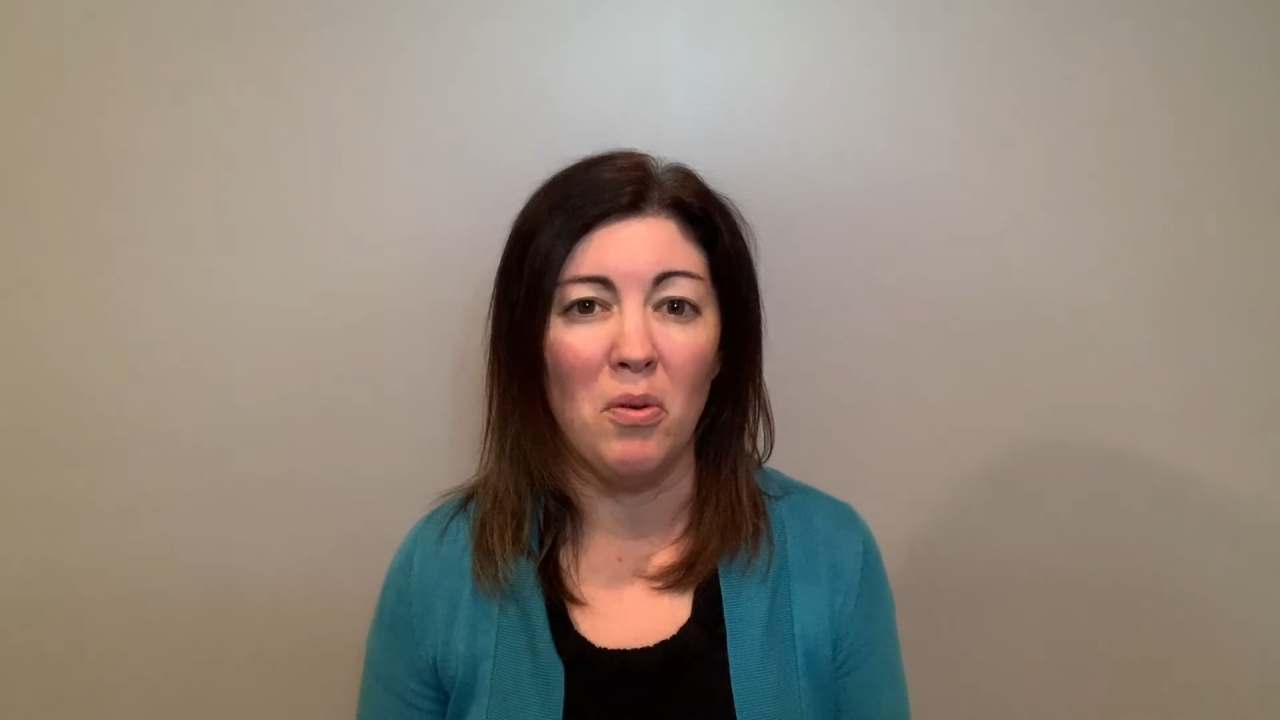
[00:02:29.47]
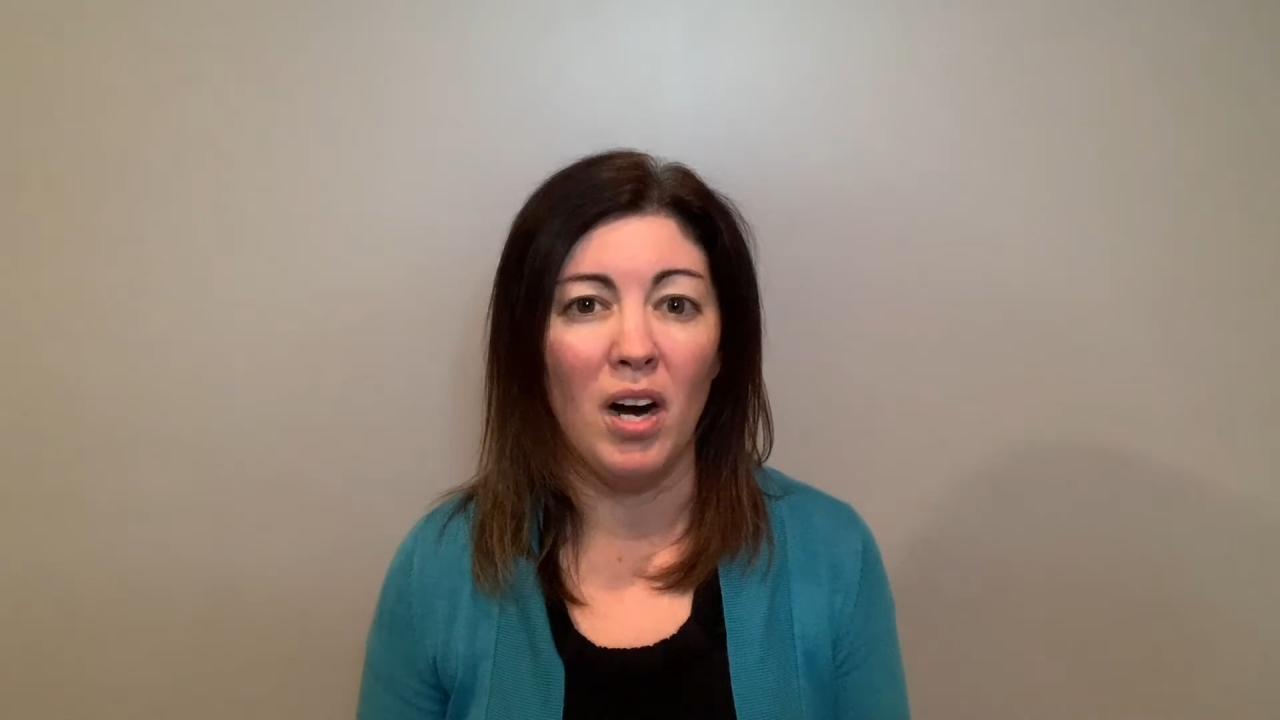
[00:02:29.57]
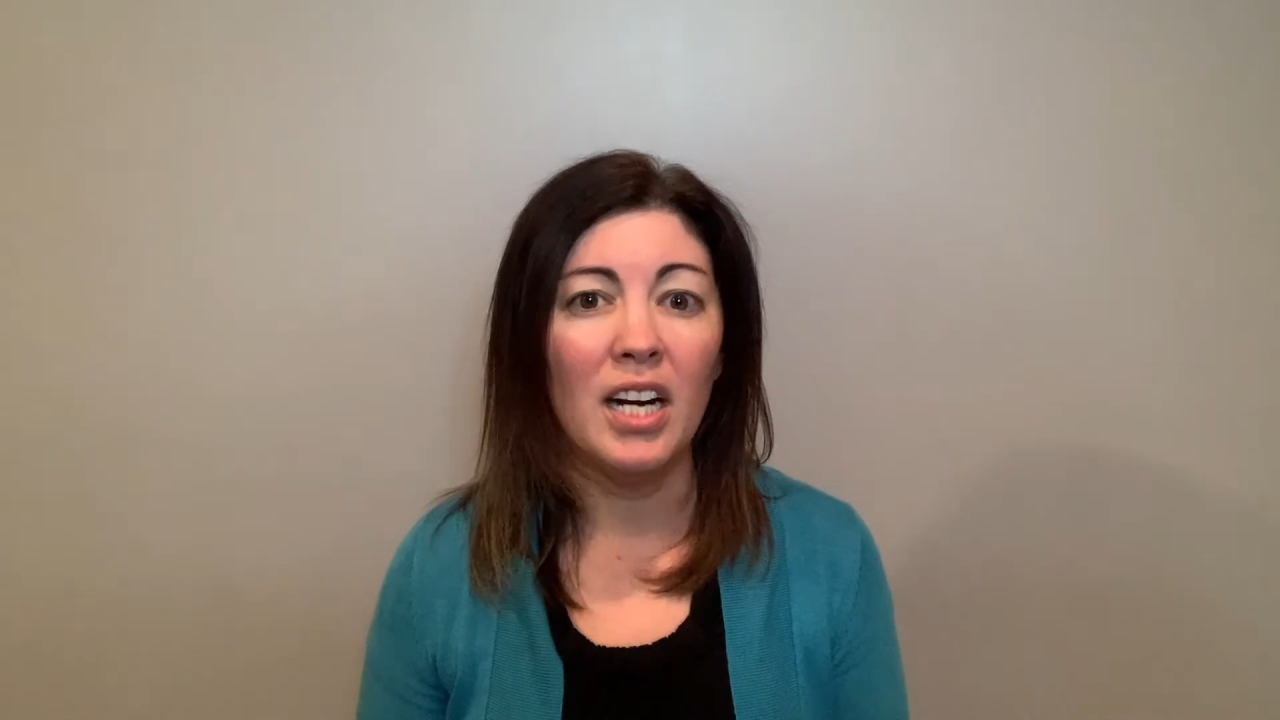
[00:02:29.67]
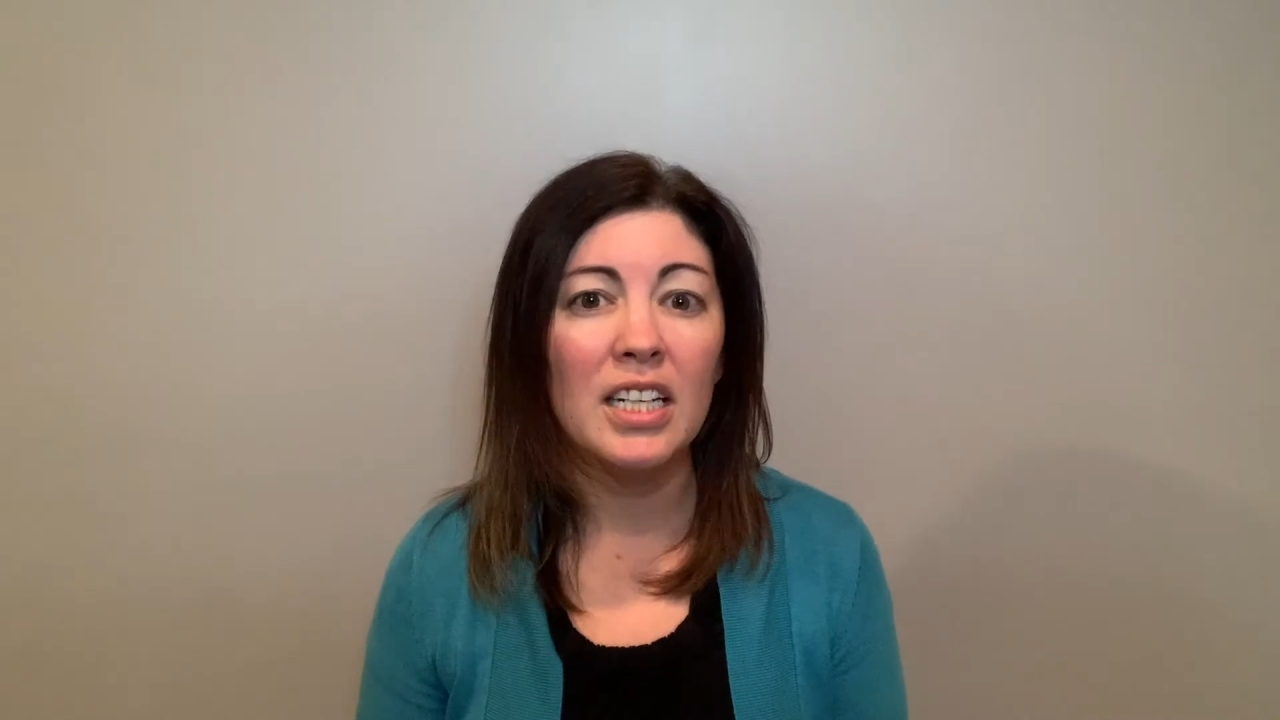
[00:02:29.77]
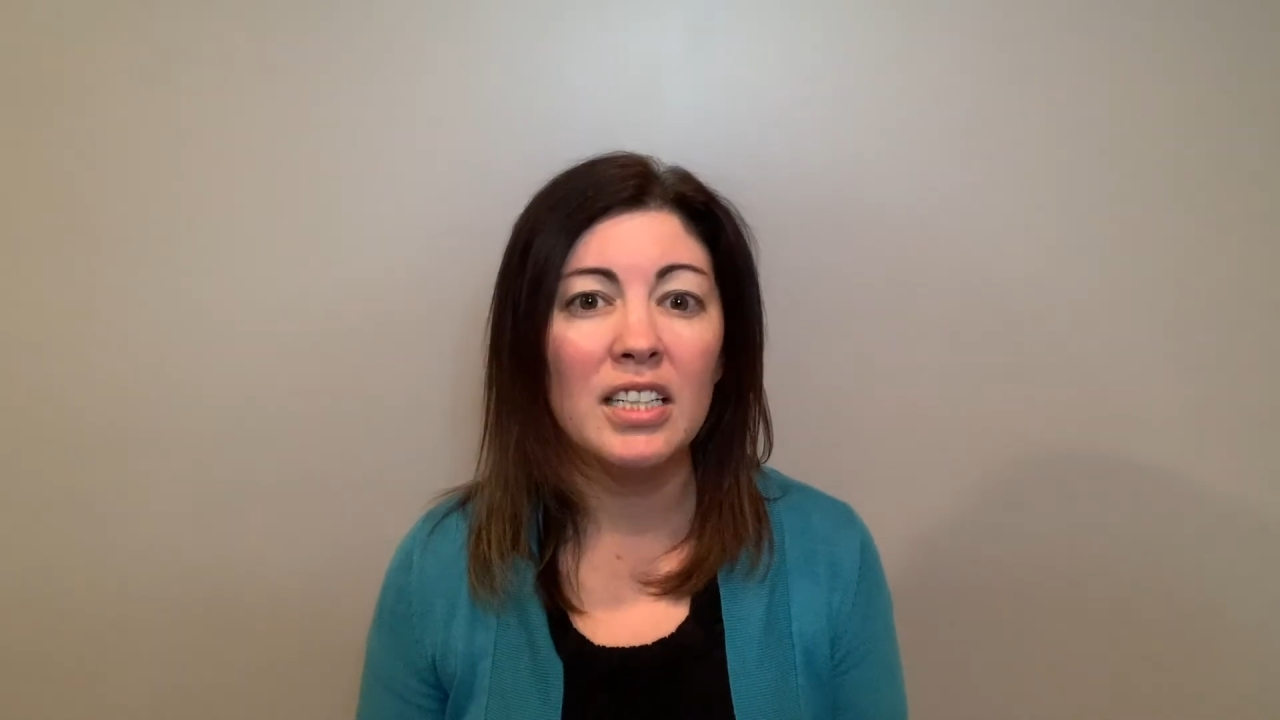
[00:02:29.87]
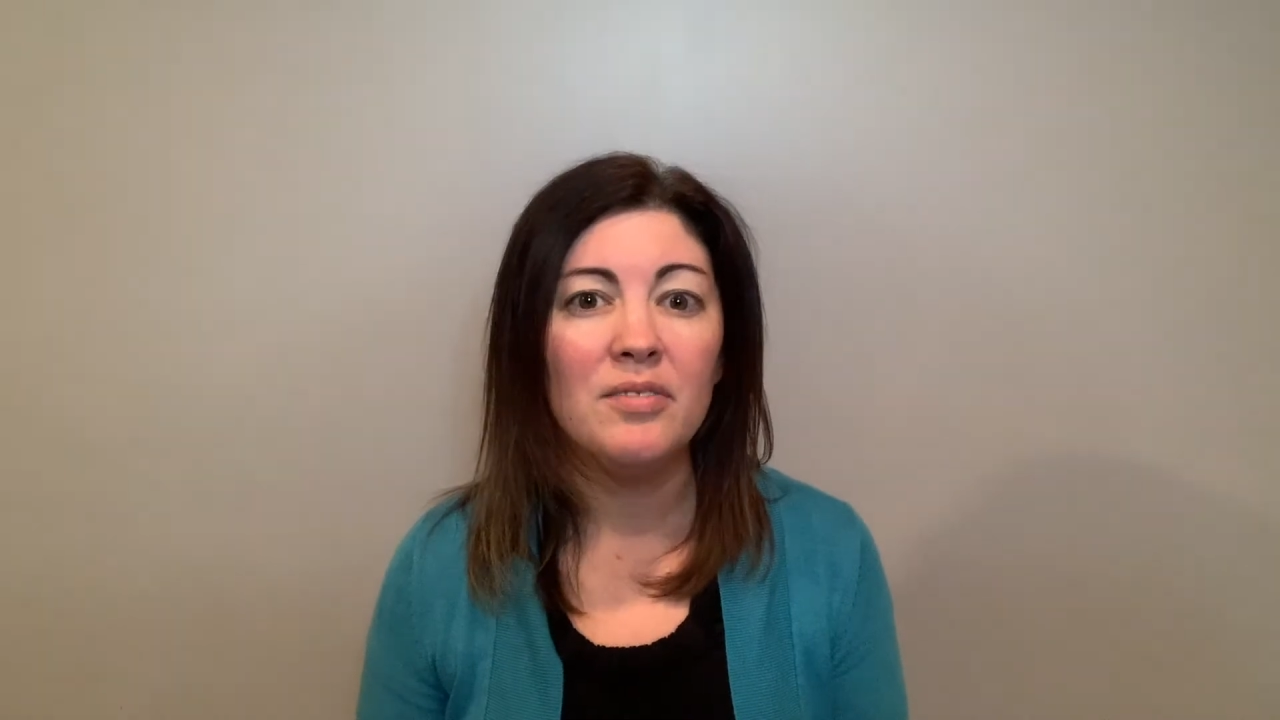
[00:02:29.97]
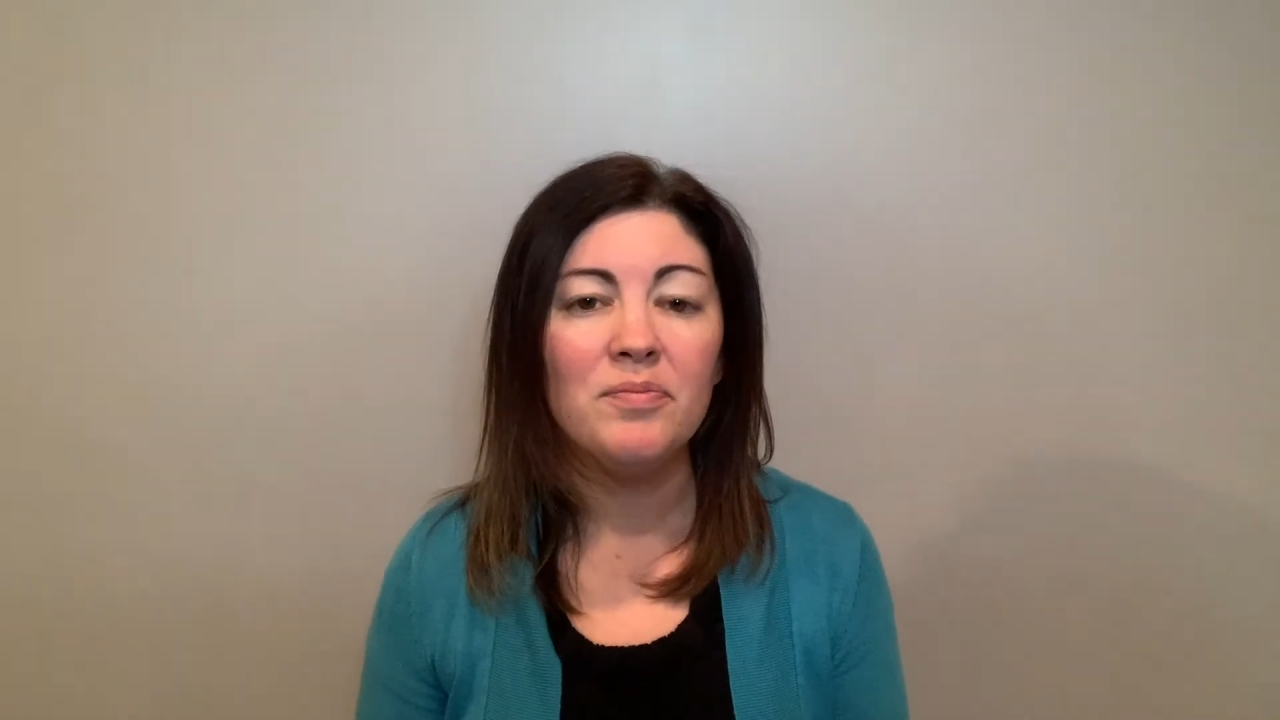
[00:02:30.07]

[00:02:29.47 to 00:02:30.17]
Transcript: walk,